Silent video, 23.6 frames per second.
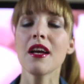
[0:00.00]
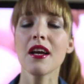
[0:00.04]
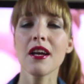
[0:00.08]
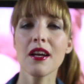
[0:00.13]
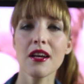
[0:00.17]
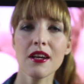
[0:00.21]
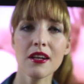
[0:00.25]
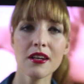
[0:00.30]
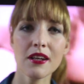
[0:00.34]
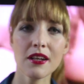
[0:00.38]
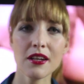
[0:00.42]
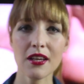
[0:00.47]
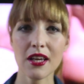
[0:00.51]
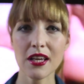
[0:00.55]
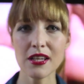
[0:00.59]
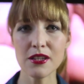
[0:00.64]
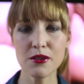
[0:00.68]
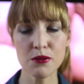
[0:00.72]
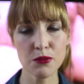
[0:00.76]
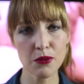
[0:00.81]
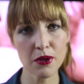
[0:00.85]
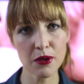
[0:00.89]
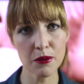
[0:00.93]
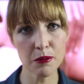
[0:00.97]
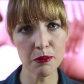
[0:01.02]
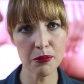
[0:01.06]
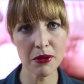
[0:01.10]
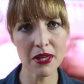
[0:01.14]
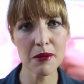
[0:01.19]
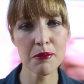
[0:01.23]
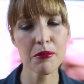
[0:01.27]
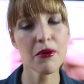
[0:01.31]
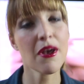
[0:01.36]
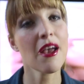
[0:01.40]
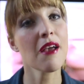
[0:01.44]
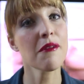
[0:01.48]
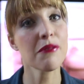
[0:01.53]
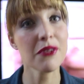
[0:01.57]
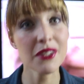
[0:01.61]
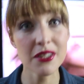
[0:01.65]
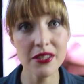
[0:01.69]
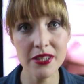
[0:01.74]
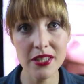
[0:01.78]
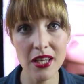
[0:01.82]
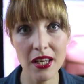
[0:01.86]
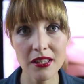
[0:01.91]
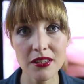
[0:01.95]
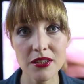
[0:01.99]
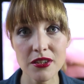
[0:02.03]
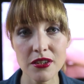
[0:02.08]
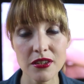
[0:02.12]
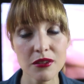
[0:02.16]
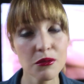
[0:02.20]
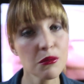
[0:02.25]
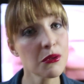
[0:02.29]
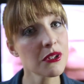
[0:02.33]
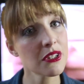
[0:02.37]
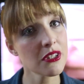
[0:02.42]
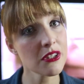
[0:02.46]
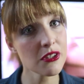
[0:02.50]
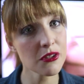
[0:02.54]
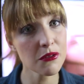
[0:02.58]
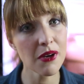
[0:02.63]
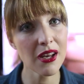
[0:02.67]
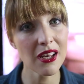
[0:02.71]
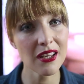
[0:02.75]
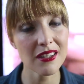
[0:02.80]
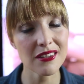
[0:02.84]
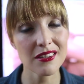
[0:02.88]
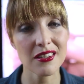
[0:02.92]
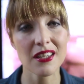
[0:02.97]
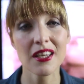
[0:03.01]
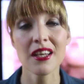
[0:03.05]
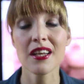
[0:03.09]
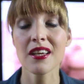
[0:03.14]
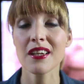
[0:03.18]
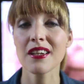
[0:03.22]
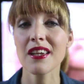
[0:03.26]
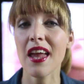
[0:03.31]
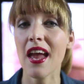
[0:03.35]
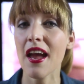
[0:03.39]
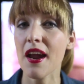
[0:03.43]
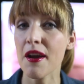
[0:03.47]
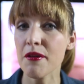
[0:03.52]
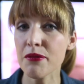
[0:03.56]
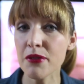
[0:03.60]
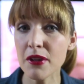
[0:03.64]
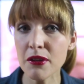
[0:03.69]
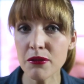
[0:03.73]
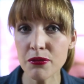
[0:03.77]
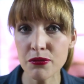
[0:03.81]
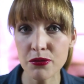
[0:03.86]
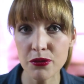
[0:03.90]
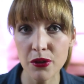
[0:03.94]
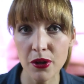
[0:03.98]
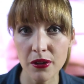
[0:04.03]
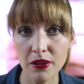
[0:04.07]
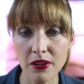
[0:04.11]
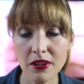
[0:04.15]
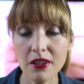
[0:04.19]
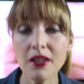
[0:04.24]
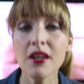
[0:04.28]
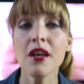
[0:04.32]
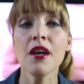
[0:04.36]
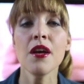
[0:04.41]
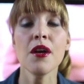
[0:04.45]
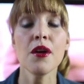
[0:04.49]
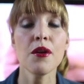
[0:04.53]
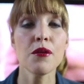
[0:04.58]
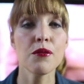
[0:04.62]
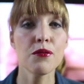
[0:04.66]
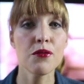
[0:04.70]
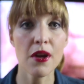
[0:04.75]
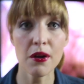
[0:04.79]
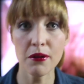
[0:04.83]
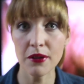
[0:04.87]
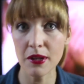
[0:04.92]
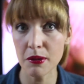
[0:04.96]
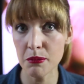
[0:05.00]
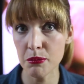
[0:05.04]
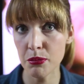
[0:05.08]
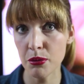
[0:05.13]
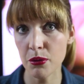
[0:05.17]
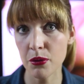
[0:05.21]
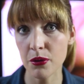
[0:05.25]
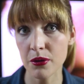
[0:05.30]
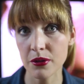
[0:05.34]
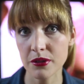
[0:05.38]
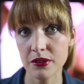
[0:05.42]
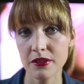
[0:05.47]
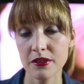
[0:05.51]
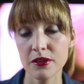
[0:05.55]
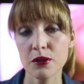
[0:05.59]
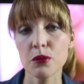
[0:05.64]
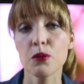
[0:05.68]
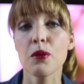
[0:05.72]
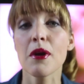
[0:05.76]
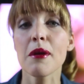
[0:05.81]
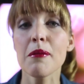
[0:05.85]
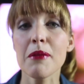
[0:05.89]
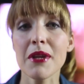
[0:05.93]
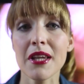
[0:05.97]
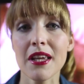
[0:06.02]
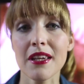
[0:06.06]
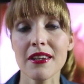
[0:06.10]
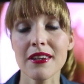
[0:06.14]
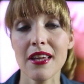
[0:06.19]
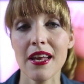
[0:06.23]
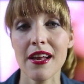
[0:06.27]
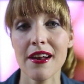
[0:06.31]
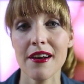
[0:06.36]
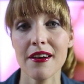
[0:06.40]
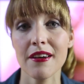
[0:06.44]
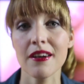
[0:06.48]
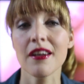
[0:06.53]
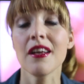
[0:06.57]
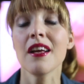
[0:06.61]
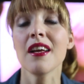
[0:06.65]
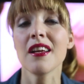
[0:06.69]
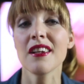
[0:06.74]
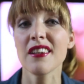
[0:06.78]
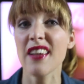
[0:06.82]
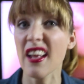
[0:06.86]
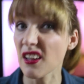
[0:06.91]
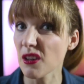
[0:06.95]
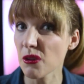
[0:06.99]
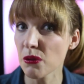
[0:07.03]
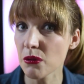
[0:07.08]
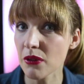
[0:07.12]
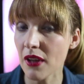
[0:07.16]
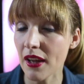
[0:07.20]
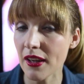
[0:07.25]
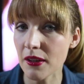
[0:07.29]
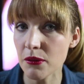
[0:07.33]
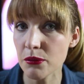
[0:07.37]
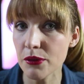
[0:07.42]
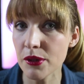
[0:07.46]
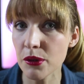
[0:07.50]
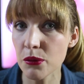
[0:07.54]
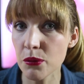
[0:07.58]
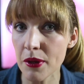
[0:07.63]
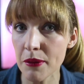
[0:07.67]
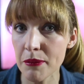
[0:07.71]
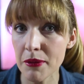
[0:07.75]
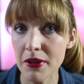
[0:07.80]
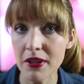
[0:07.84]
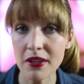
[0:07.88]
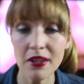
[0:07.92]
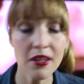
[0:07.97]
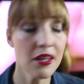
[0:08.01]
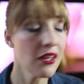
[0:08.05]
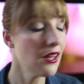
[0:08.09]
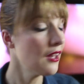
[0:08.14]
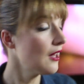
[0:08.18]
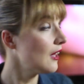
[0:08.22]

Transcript: it's real people having sex, which is great. They're having fun, very important. The women in there, they look like real women.